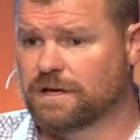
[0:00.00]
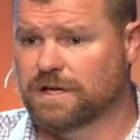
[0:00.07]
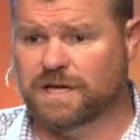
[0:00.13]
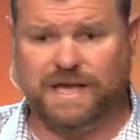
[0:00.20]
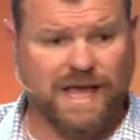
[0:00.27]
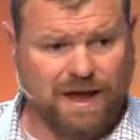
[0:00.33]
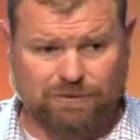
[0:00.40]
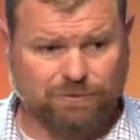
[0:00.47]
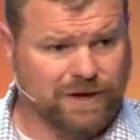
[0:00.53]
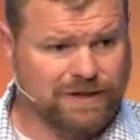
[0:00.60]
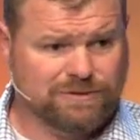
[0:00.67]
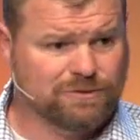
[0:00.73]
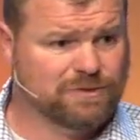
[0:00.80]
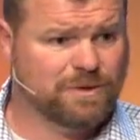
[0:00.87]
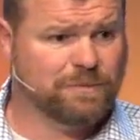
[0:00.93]
You can't read
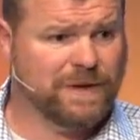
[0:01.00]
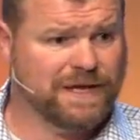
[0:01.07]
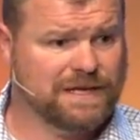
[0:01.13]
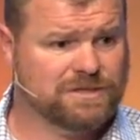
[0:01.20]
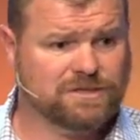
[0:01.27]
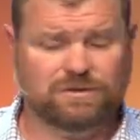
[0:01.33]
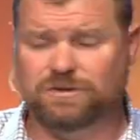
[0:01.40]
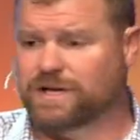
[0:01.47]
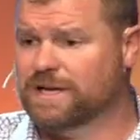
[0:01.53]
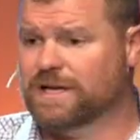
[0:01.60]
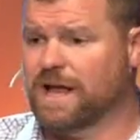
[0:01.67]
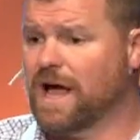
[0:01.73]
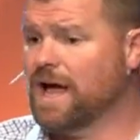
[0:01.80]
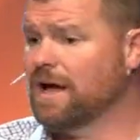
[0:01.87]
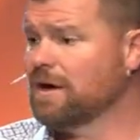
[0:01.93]
through the Pentateuch and
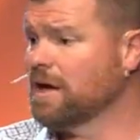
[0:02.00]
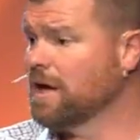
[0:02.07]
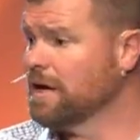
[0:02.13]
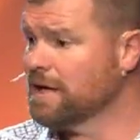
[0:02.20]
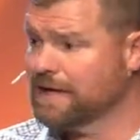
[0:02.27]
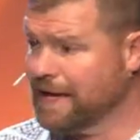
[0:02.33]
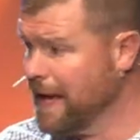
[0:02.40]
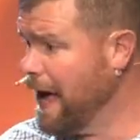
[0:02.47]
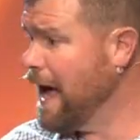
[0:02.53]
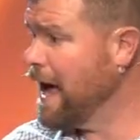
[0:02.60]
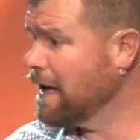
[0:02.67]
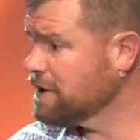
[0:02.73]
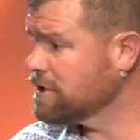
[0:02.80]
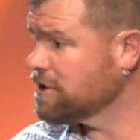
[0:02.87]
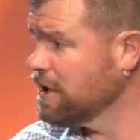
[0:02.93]
not
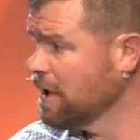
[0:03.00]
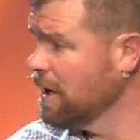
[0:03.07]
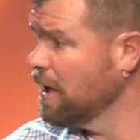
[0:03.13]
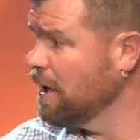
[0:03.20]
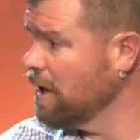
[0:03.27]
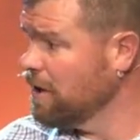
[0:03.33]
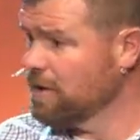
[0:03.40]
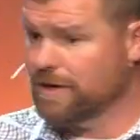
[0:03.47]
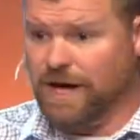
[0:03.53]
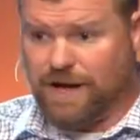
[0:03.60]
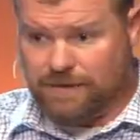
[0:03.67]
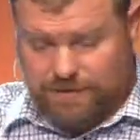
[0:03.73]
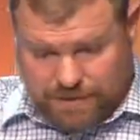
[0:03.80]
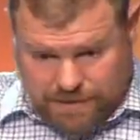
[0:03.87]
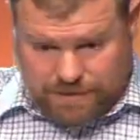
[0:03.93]
catch or
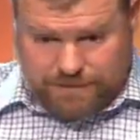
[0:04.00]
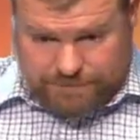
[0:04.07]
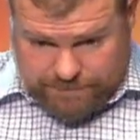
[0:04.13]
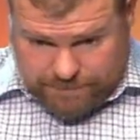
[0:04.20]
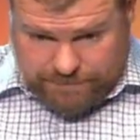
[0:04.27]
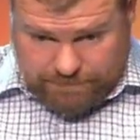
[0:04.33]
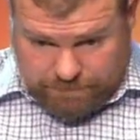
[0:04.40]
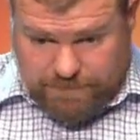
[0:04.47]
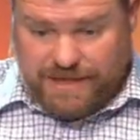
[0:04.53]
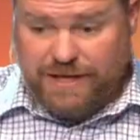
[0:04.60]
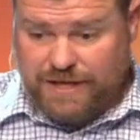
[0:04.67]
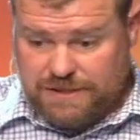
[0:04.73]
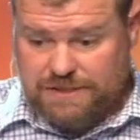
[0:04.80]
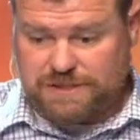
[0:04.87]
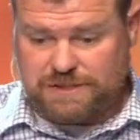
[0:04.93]
not
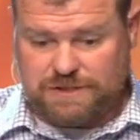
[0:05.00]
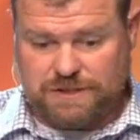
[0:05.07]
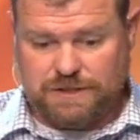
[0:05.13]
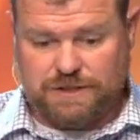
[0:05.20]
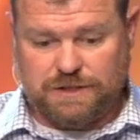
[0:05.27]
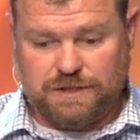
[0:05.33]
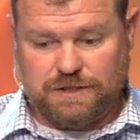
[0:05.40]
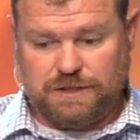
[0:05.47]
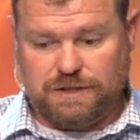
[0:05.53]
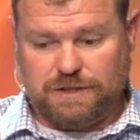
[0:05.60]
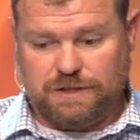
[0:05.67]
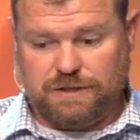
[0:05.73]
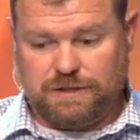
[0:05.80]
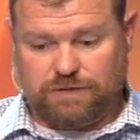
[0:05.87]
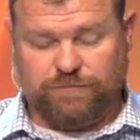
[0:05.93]
miss
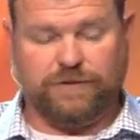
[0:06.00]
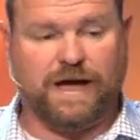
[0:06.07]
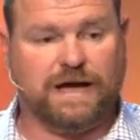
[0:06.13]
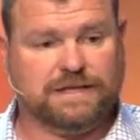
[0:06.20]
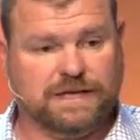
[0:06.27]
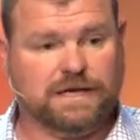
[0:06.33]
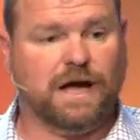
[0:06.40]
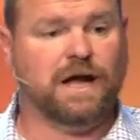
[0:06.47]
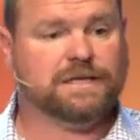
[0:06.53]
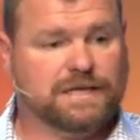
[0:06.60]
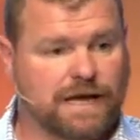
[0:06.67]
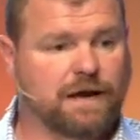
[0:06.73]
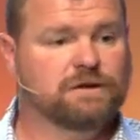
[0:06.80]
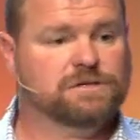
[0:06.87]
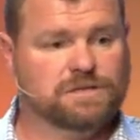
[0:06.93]
the fact that God
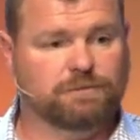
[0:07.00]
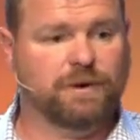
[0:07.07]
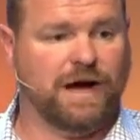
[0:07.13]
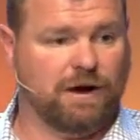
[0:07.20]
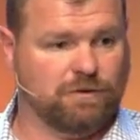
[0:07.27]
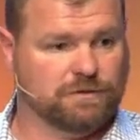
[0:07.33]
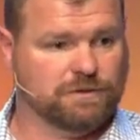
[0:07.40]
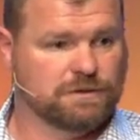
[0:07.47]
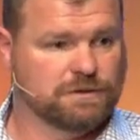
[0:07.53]
cares about